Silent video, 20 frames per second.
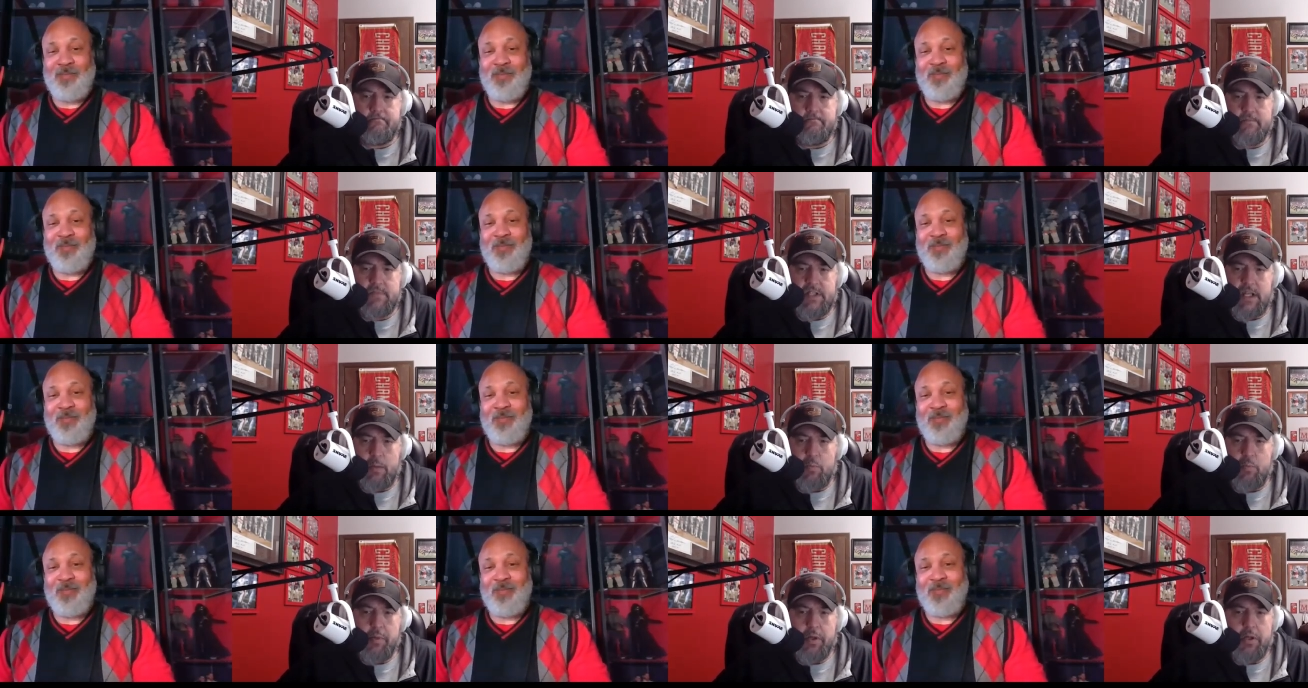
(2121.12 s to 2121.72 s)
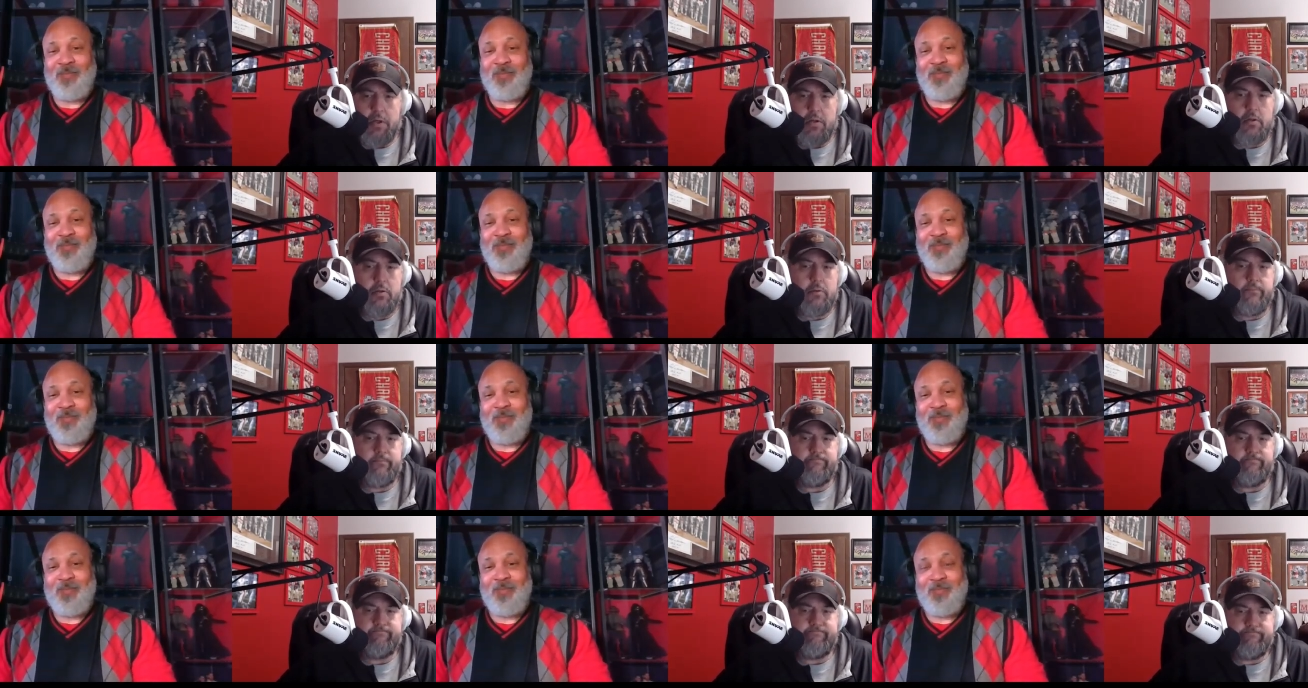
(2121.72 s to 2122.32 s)
Speaker 1: Same with Butker.
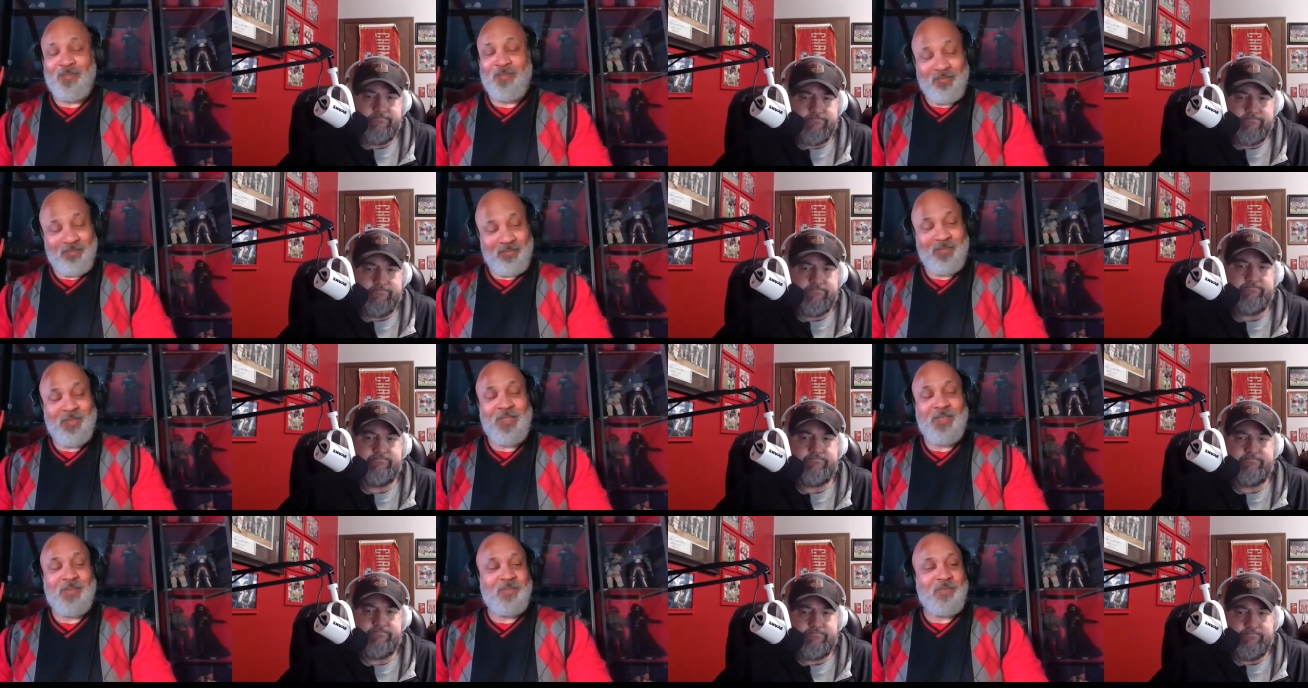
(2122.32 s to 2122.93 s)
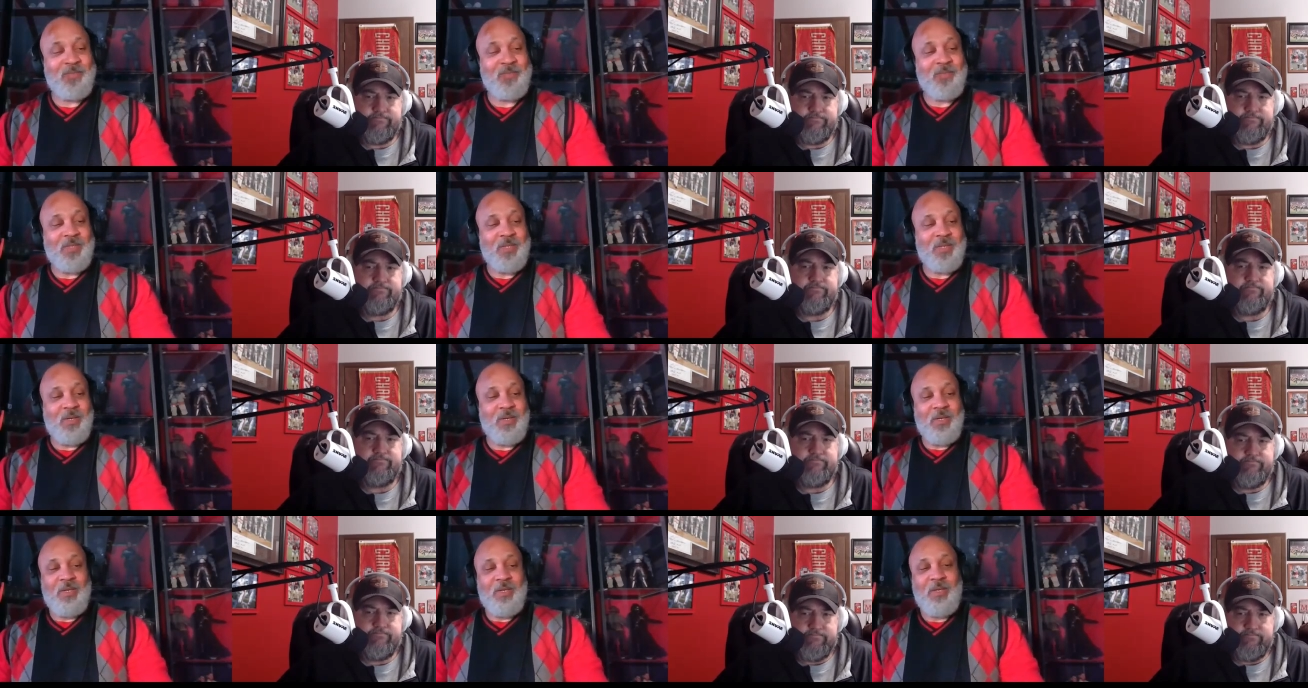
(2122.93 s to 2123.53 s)
Yeah.
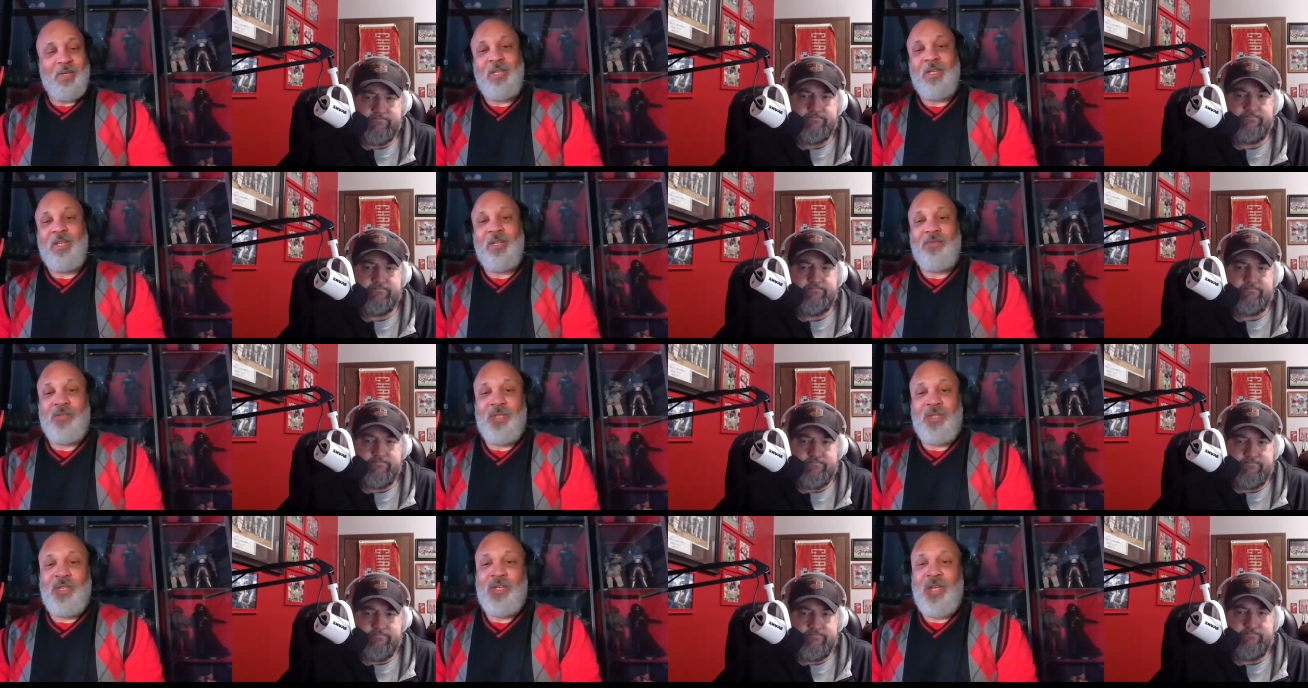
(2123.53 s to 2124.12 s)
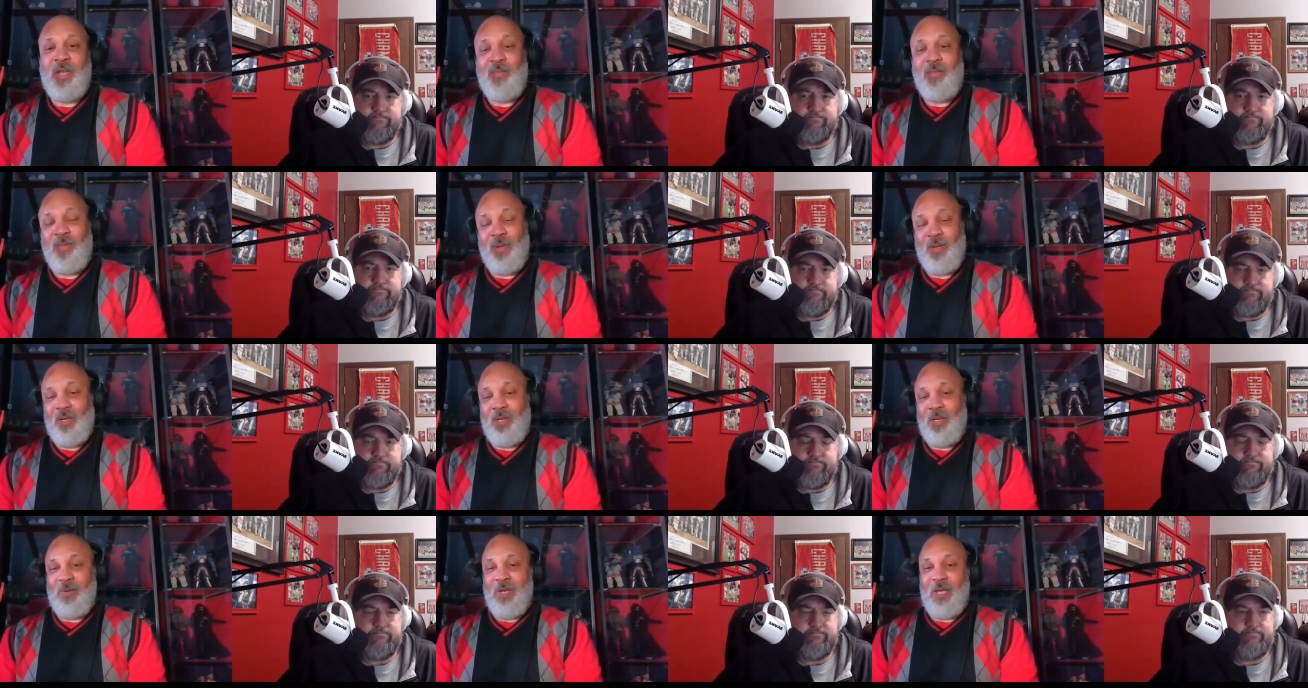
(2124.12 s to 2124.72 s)
NFC
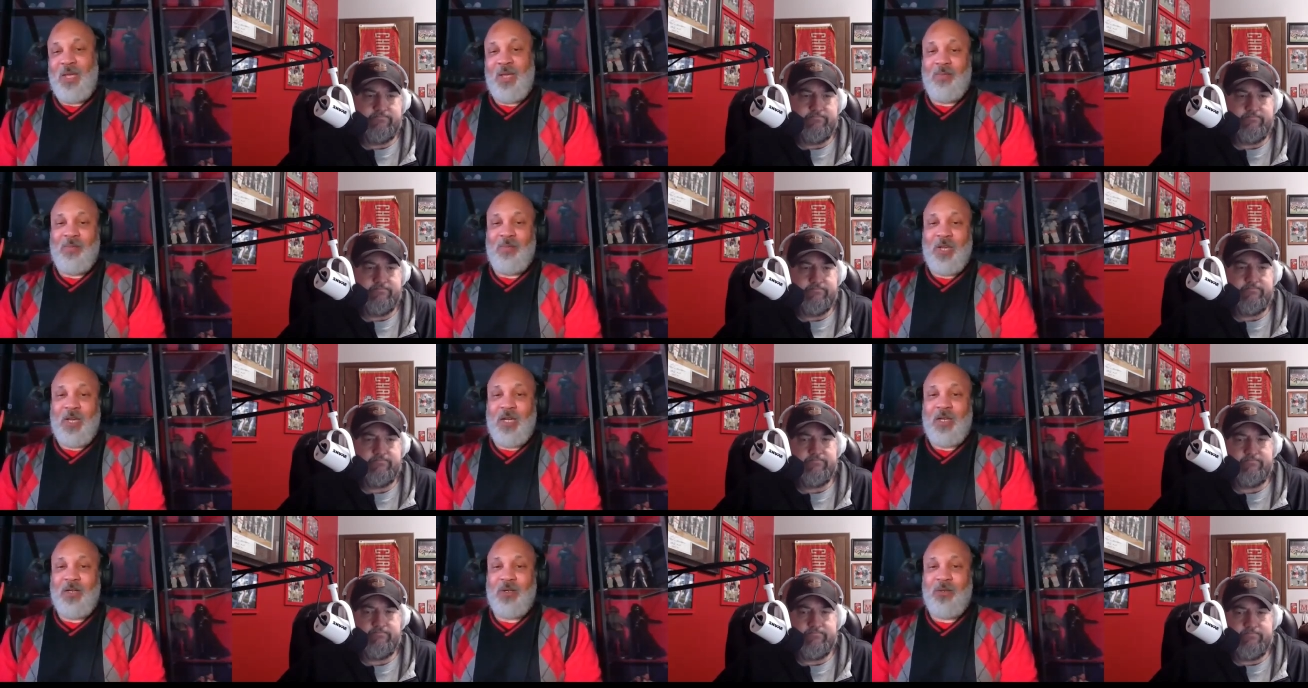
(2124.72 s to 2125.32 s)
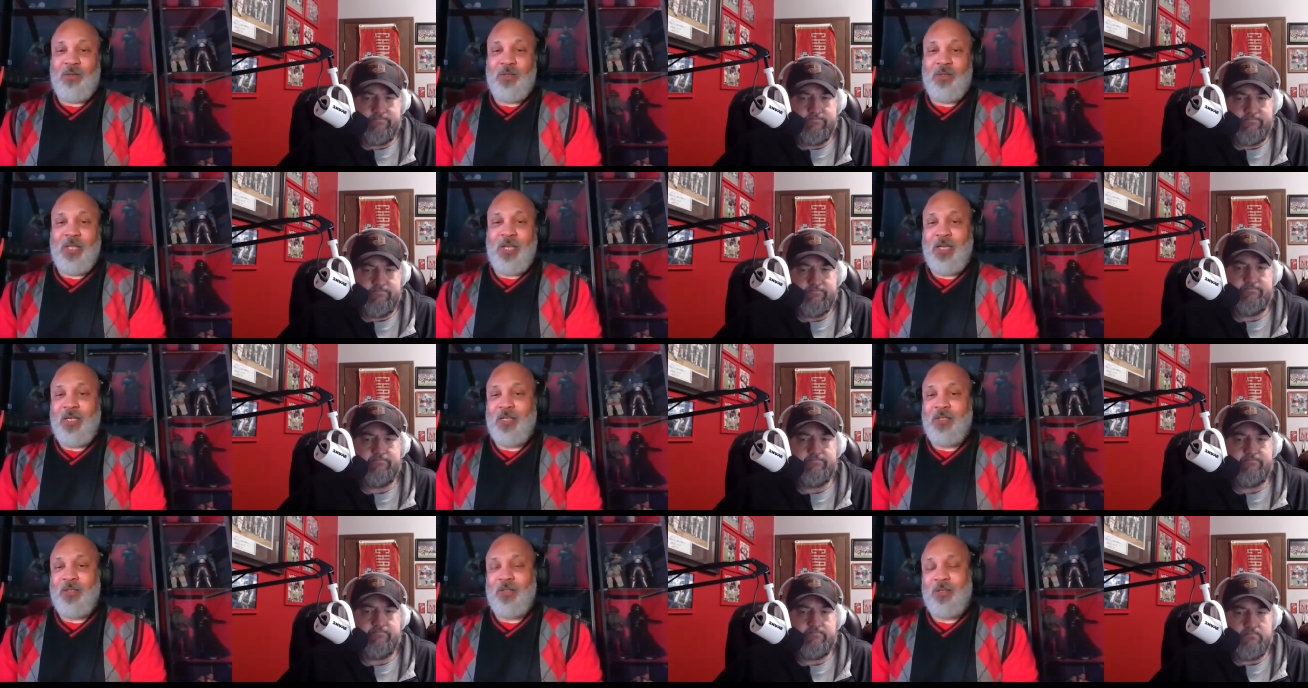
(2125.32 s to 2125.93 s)
Championship game, Niners,
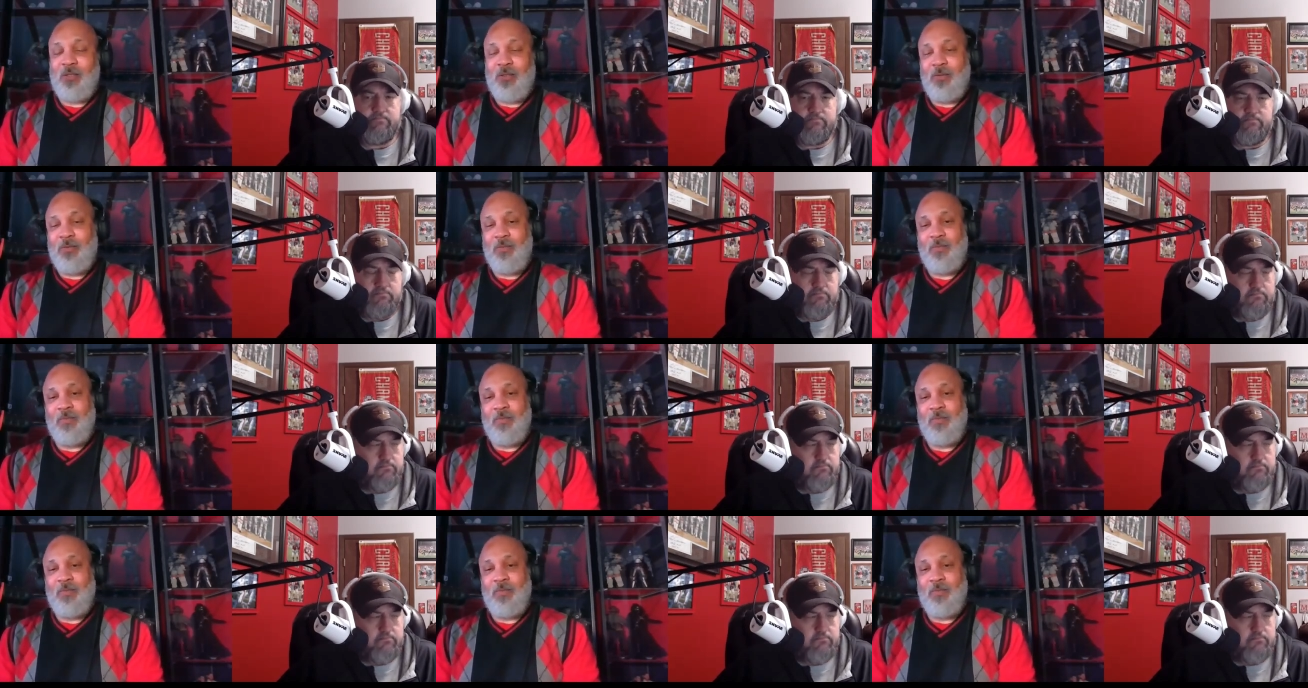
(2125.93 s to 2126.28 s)
Lions.